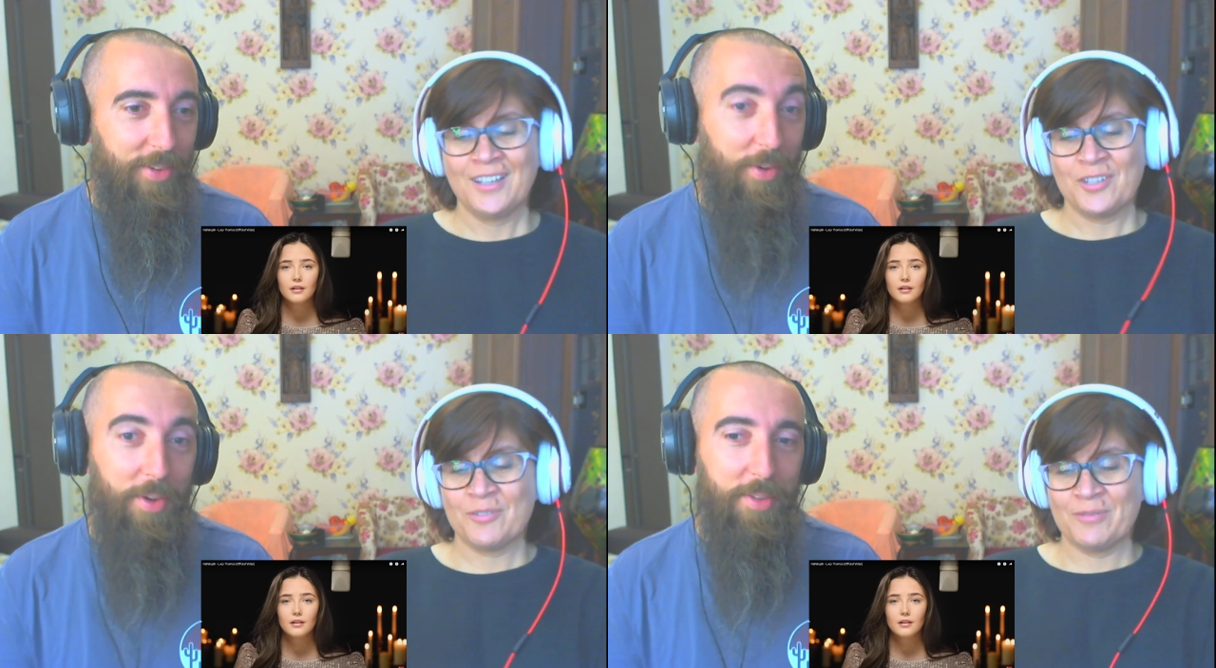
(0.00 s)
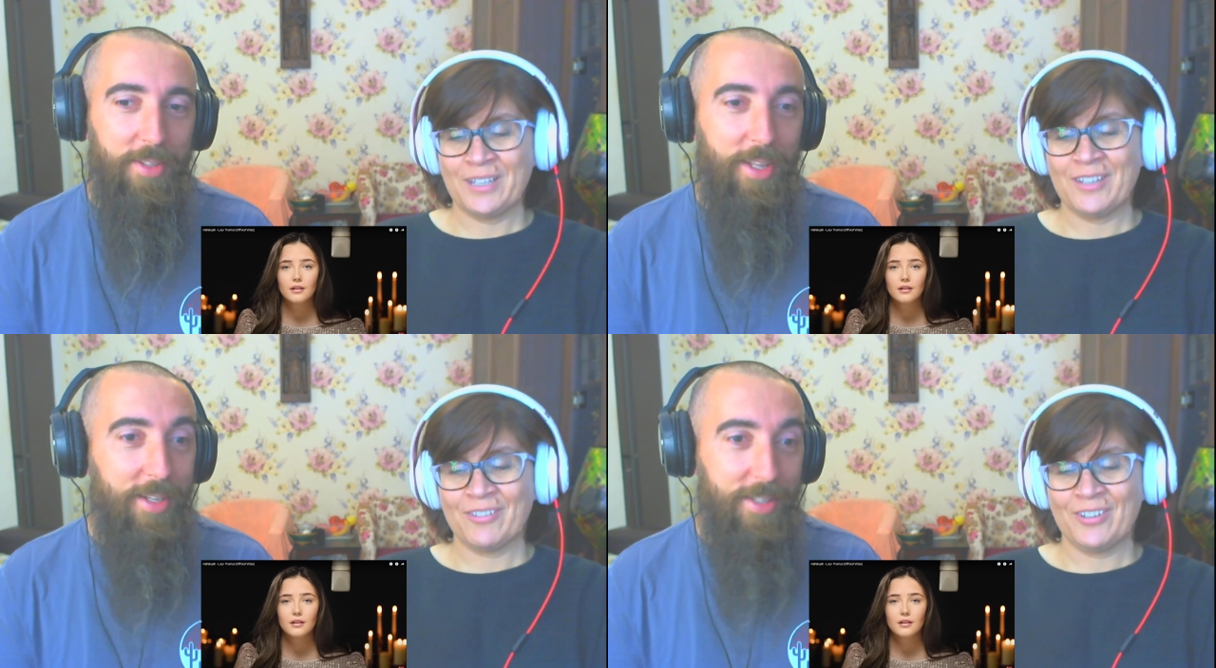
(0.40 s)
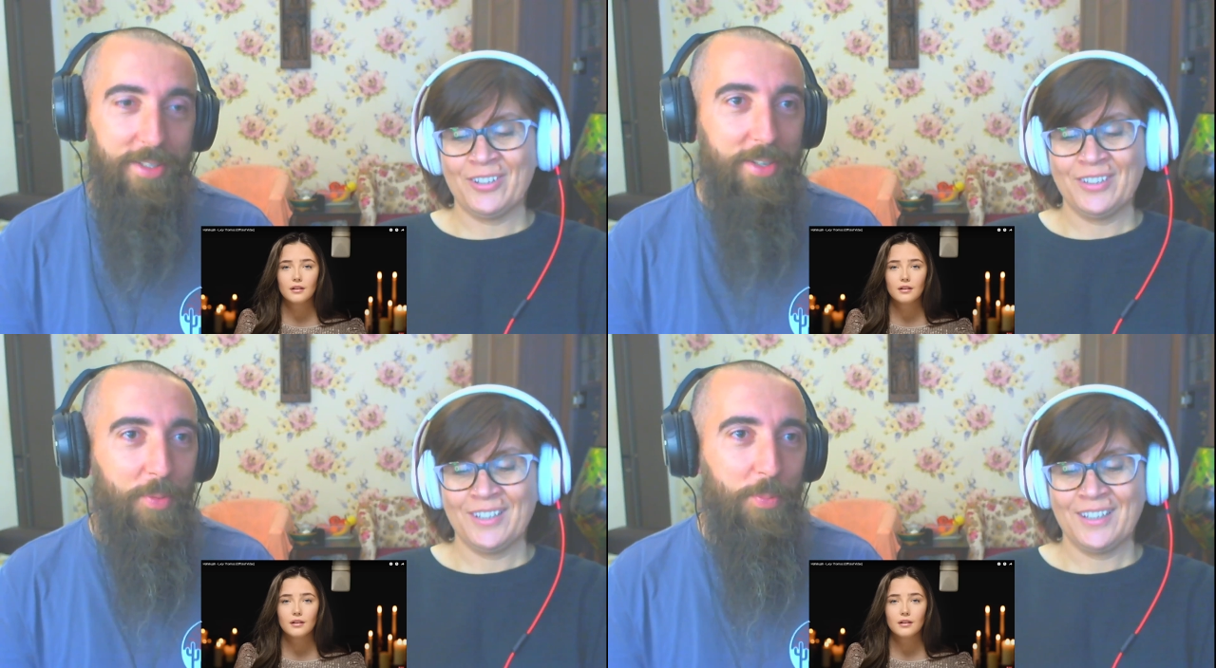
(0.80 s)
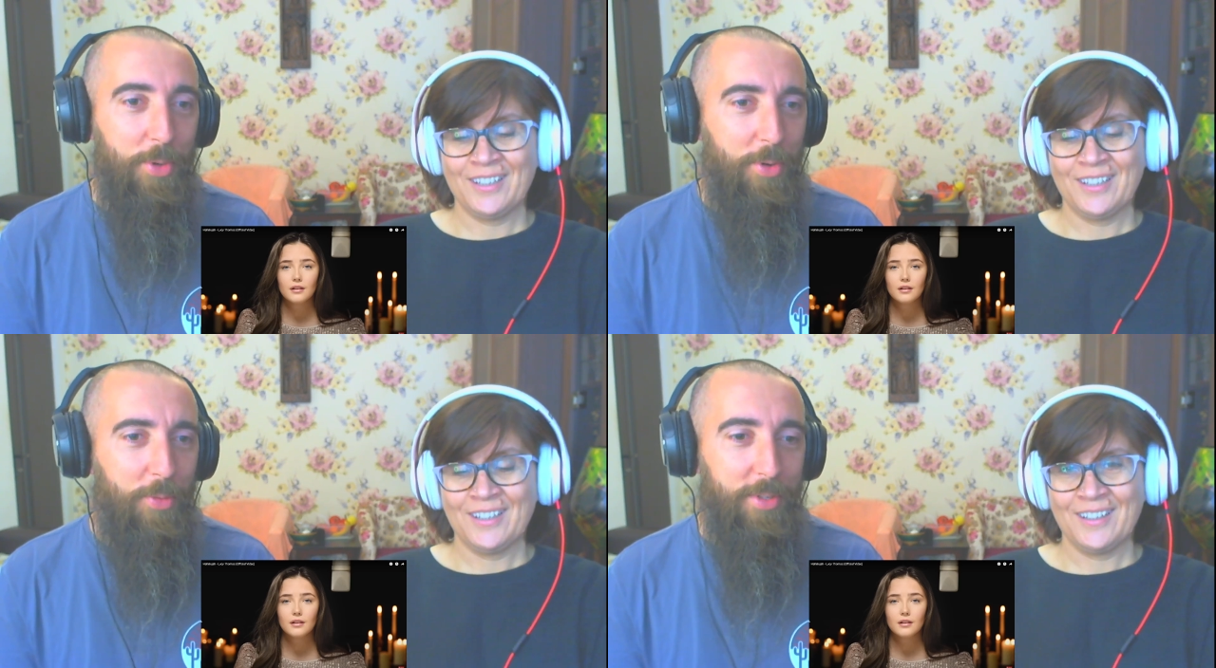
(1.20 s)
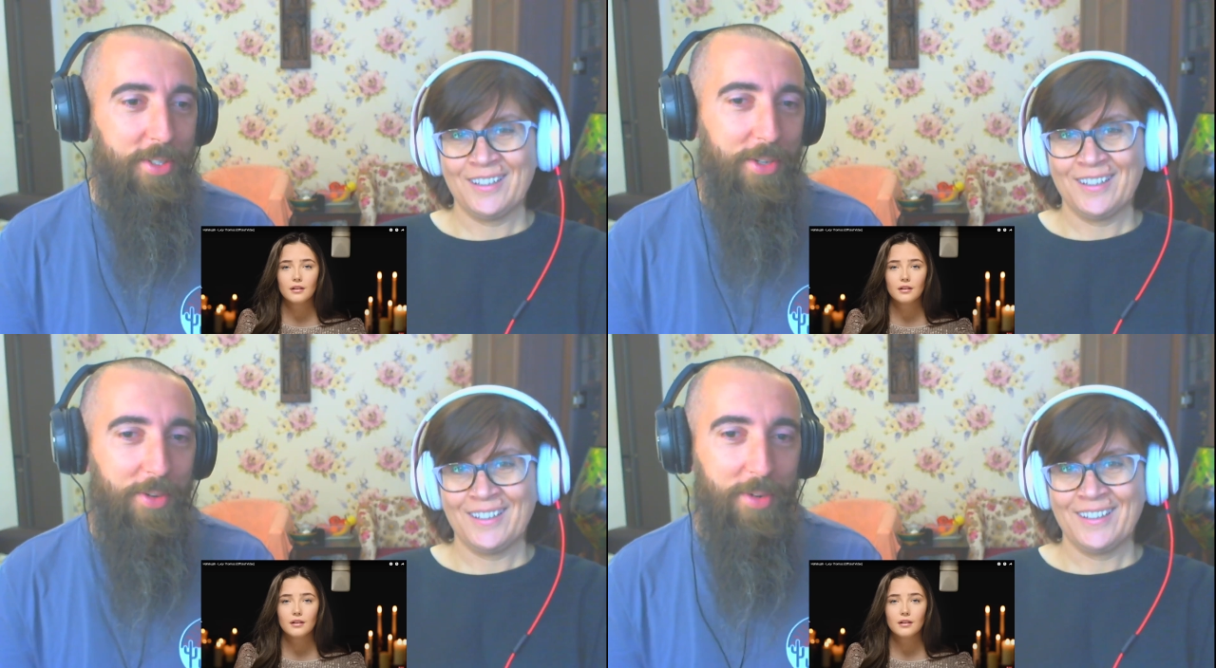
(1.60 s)
Speaker 1: Should oh, we carry that's on? That's a beautiful
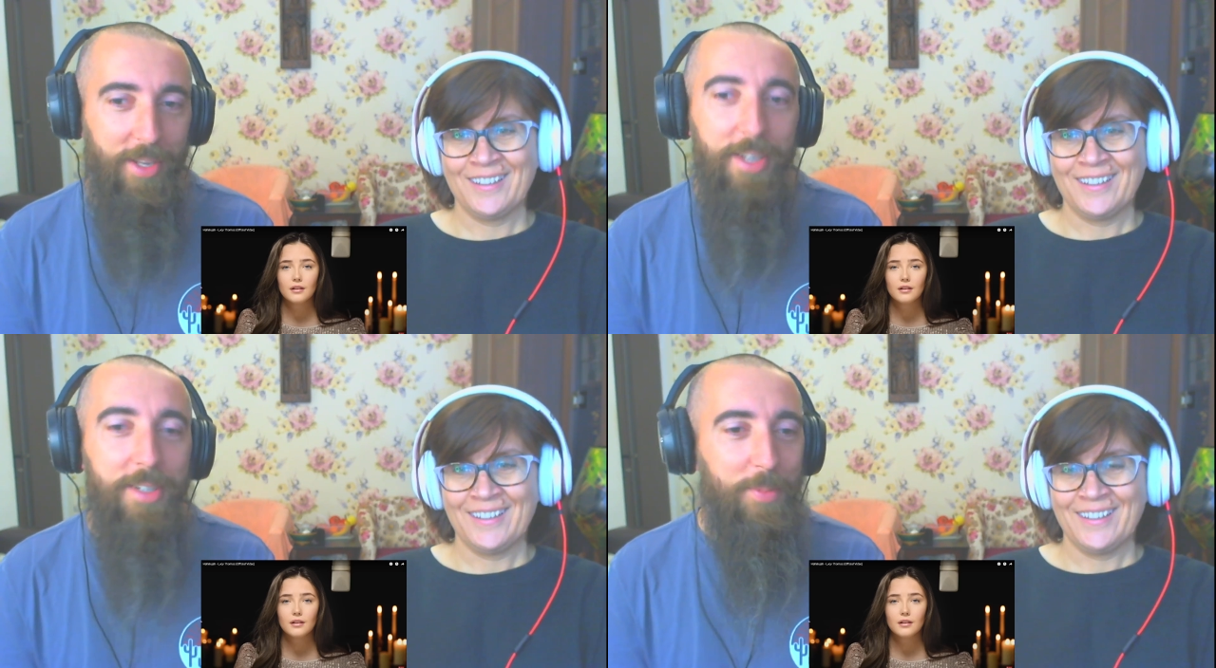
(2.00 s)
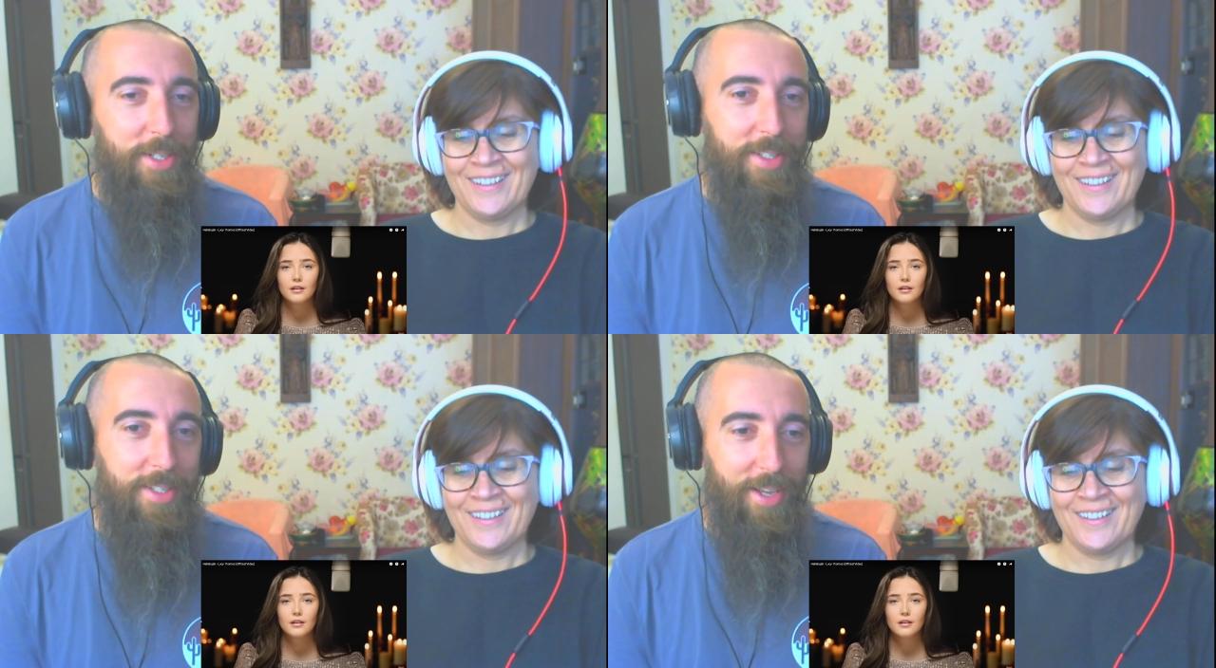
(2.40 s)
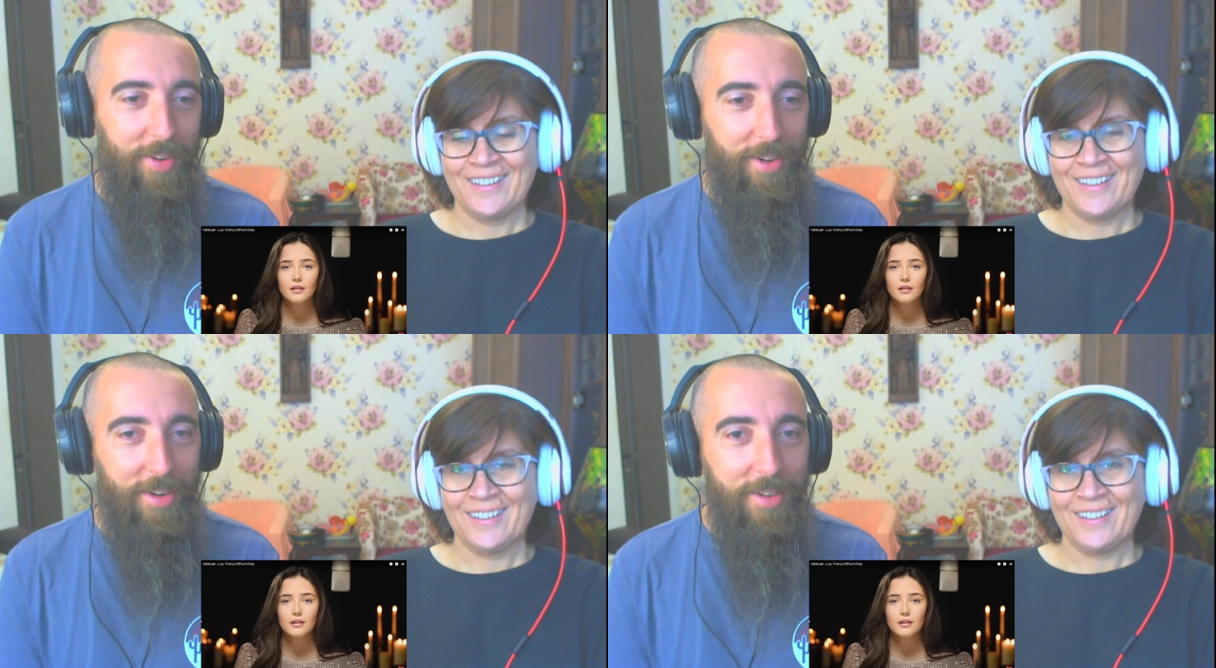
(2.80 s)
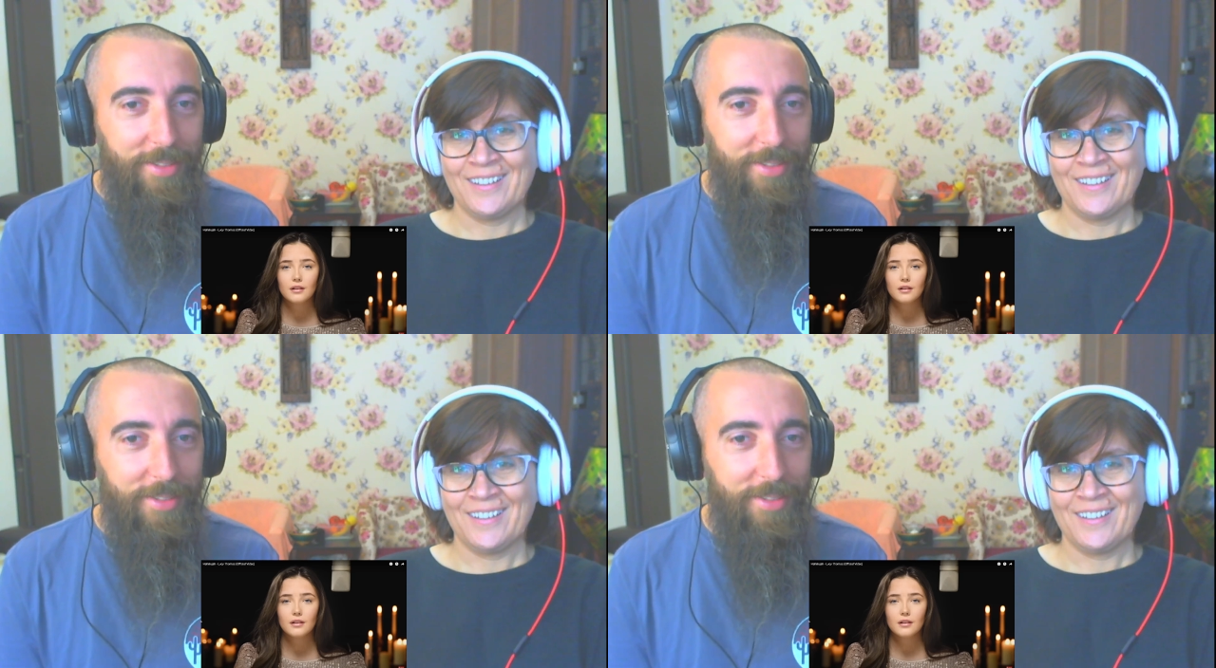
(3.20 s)
discovery. Yes, please, carry on.